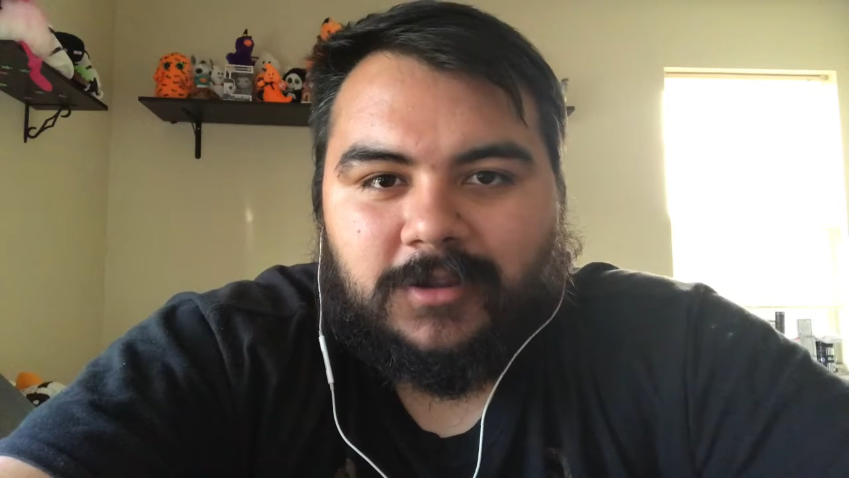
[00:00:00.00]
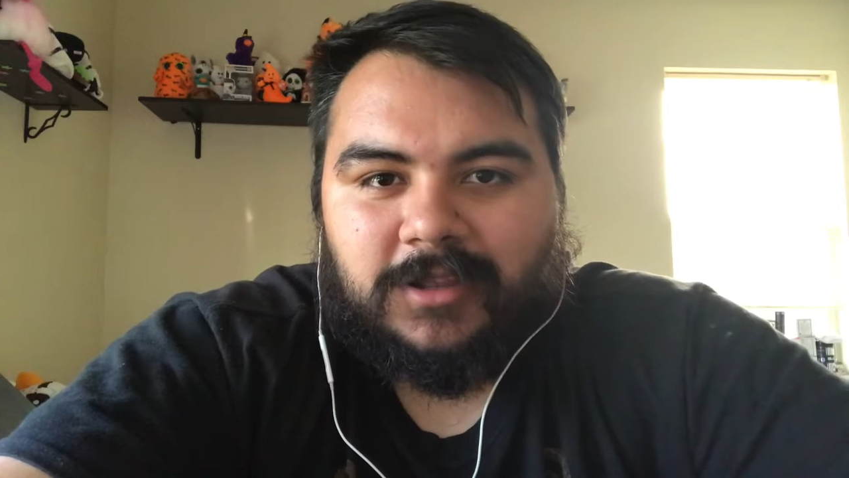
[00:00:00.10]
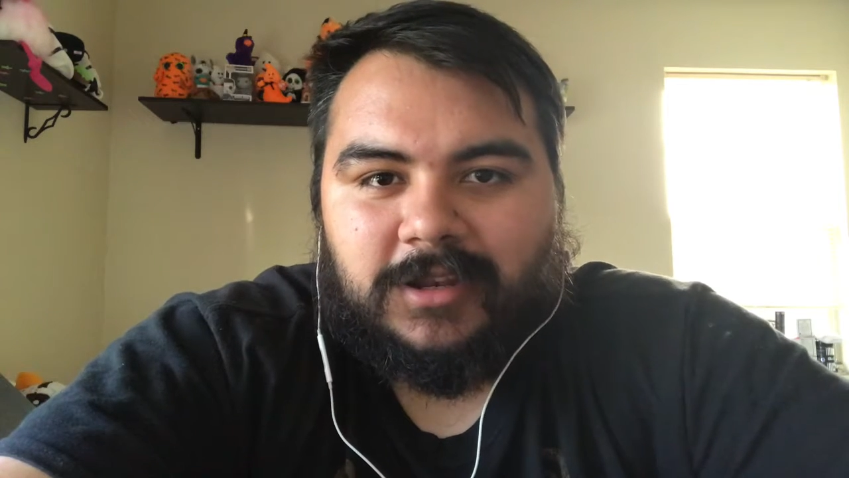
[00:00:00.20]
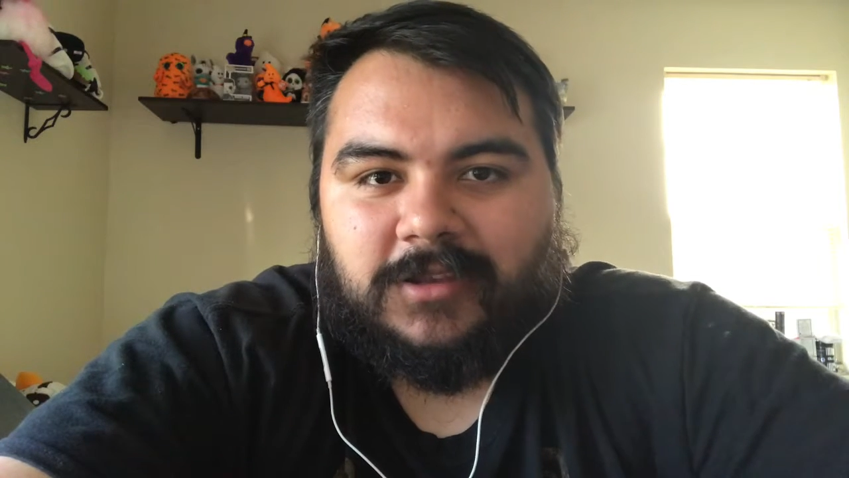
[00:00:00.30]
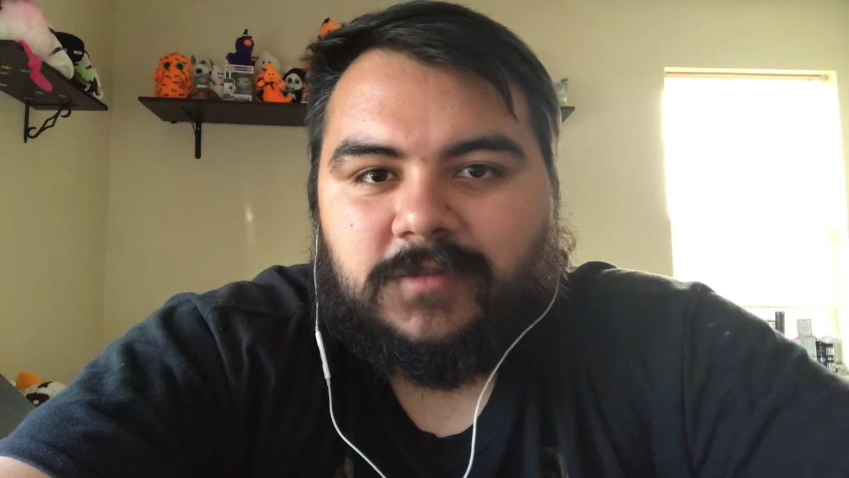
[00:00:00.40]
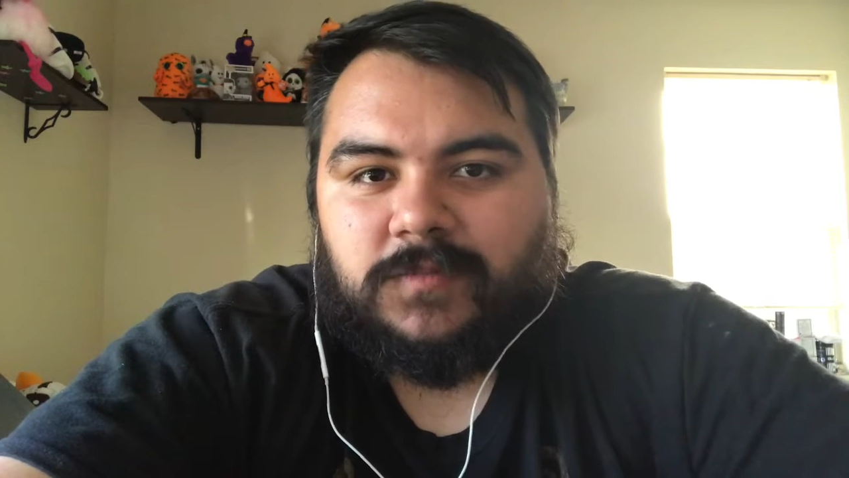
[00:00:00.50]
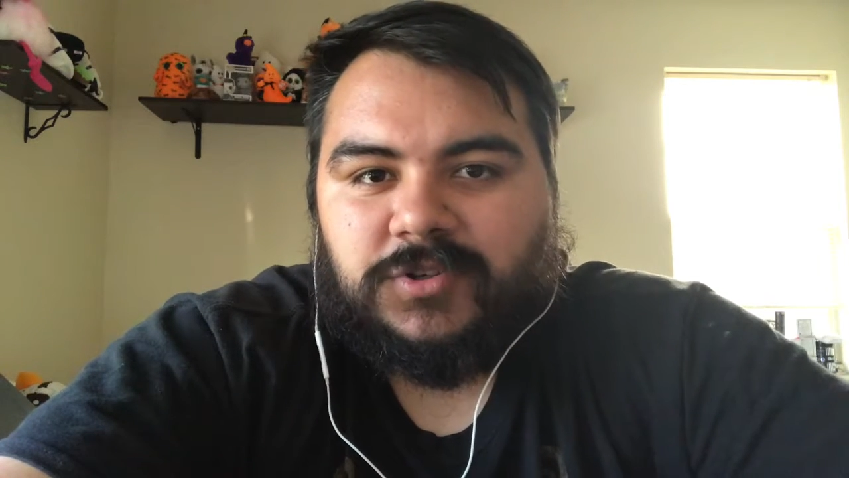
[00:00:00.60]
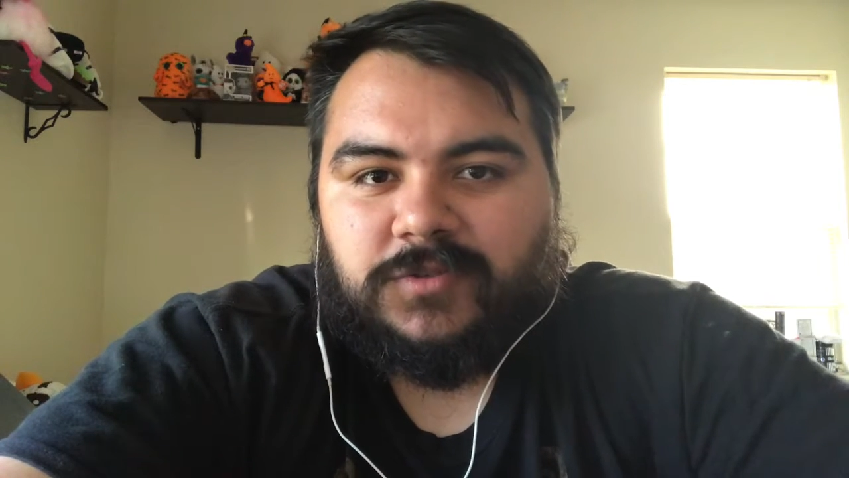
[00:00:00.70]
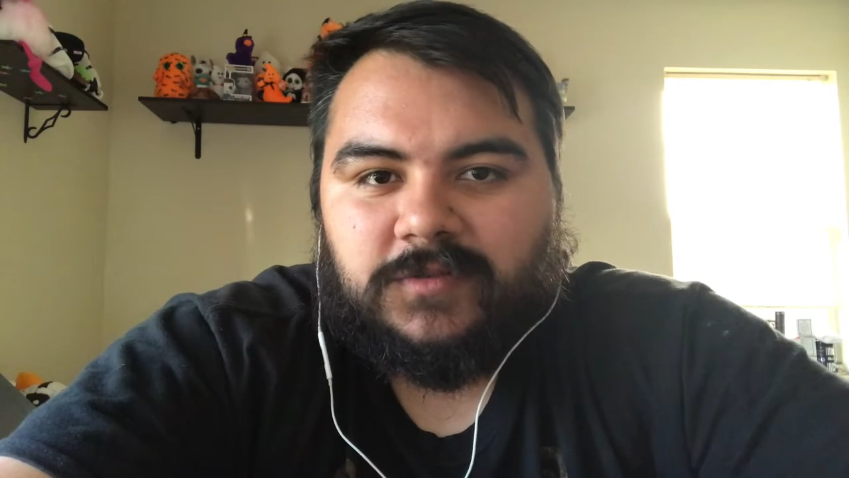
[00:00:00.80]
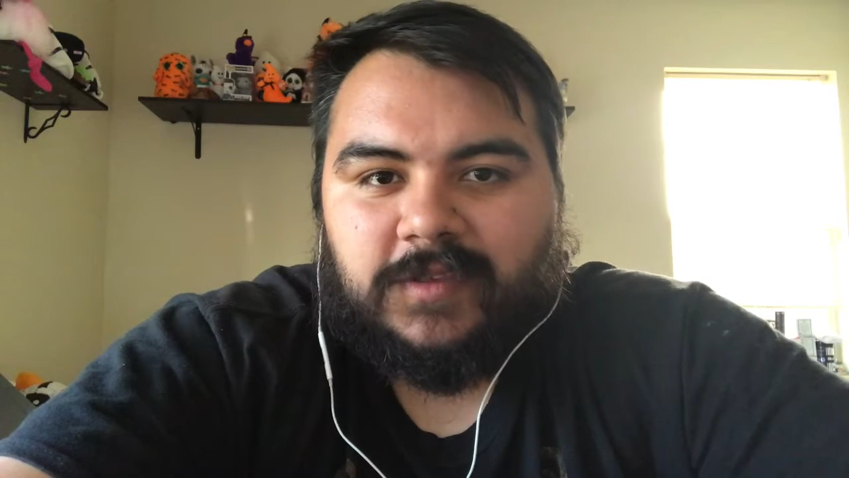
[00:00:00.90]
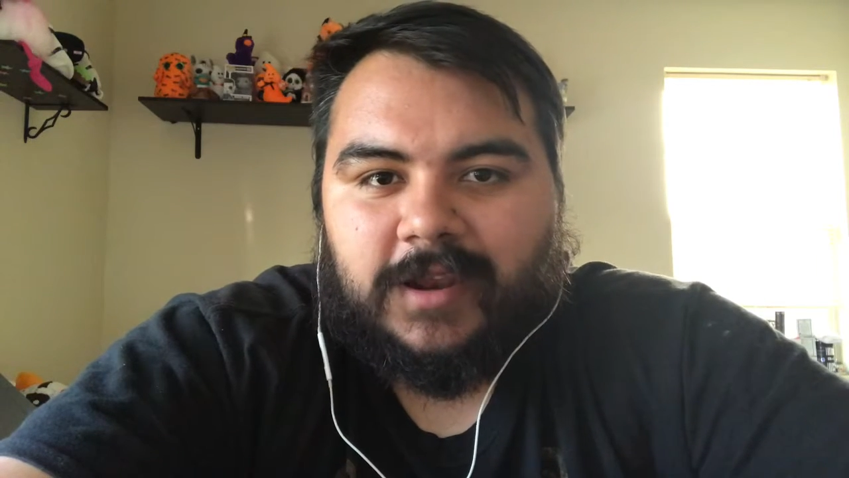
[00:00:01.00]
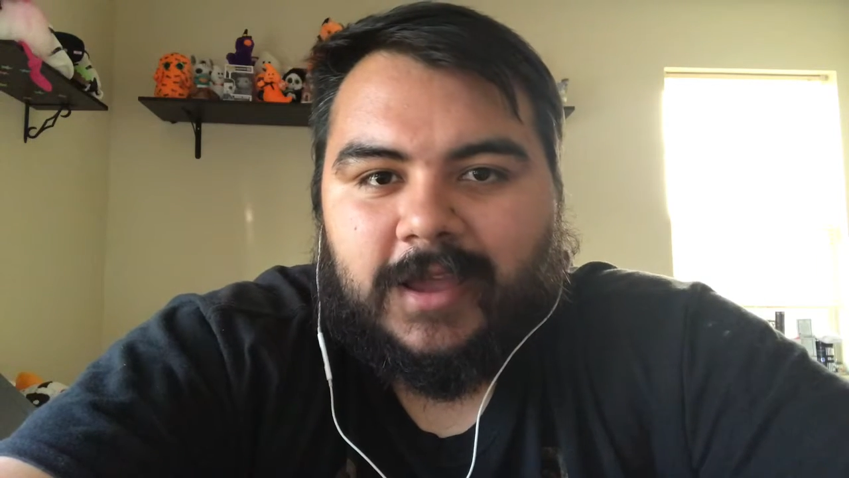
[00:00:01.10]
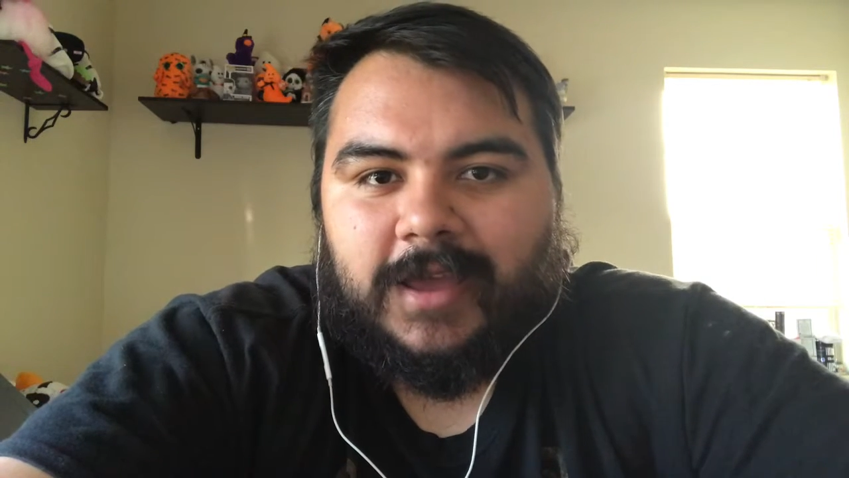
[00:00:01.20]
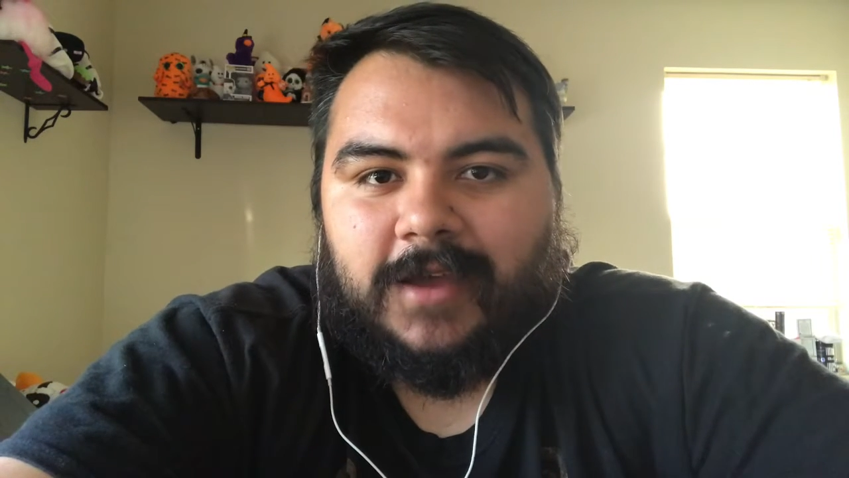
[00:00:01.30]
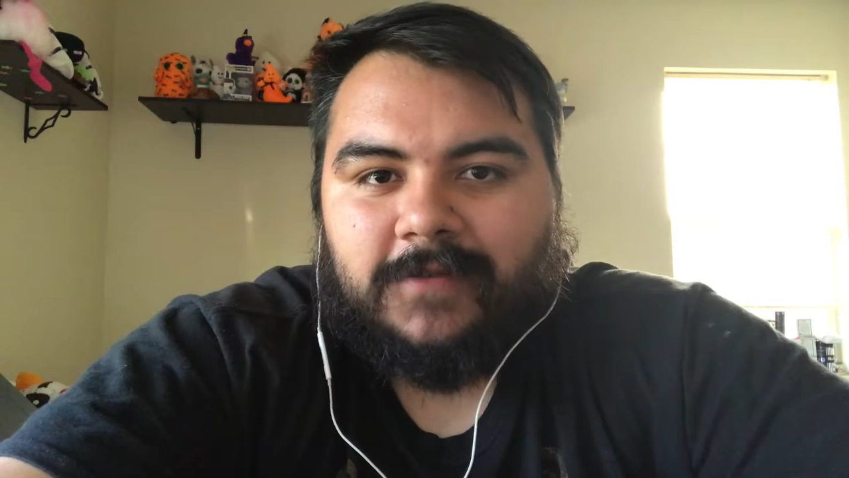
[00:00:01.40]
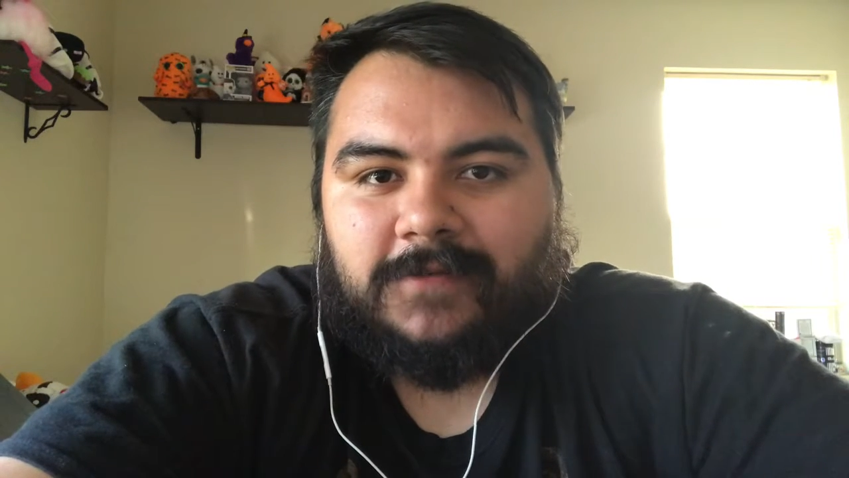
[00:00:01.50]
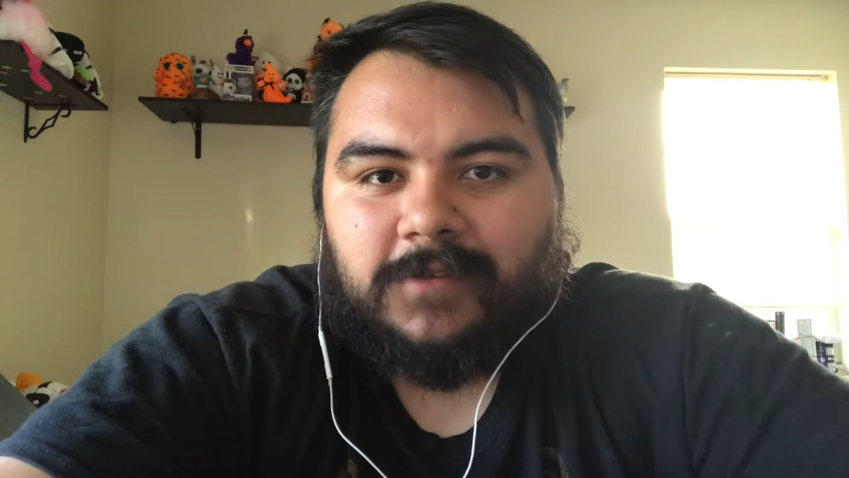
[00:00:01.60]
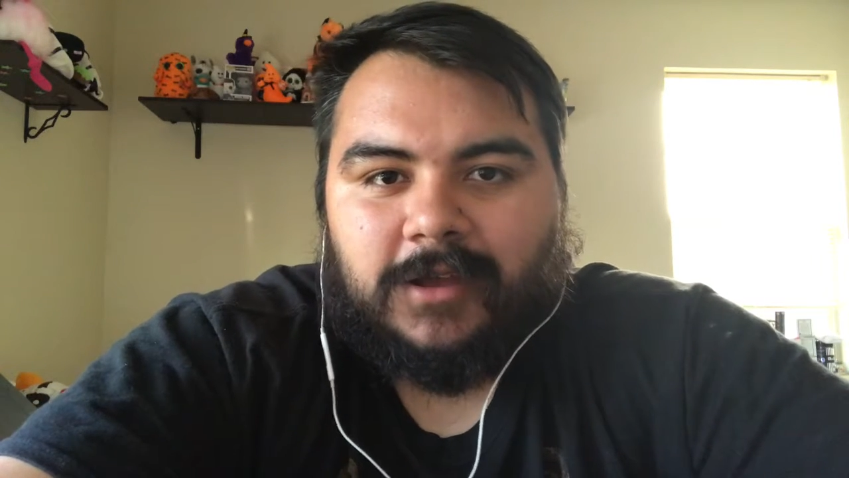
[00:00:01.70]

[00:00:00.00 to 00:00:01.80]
cleaning some shoes that I have.